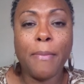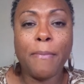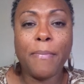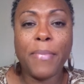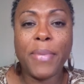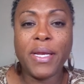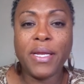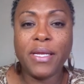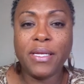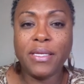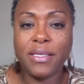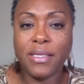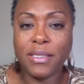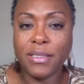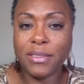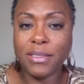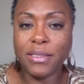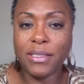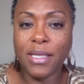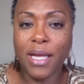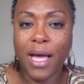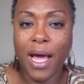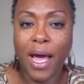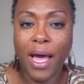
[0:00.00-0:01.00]
but it does
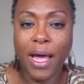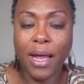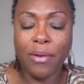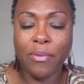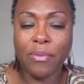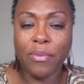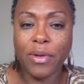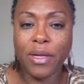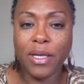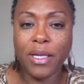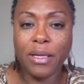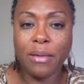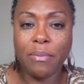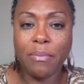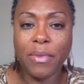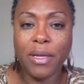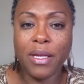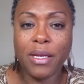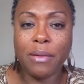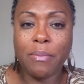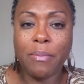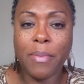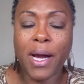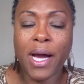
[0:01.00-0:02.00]
not really
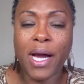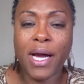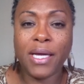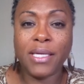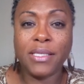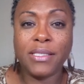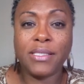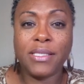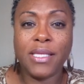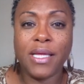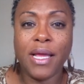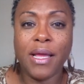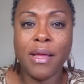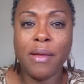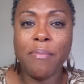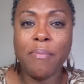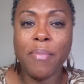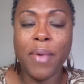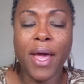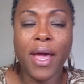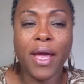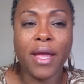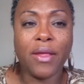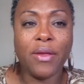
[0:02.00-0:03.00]
minimize the
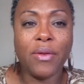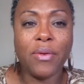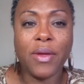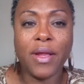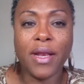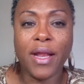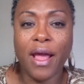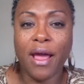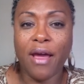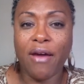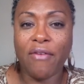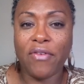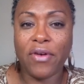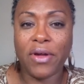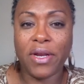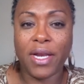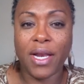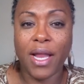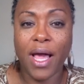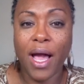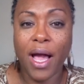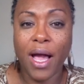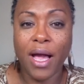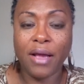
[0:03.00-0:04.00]
impact you can have on
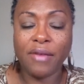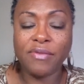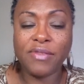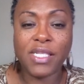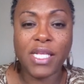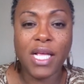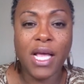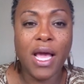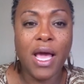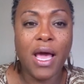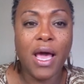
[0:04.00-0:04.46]
lives.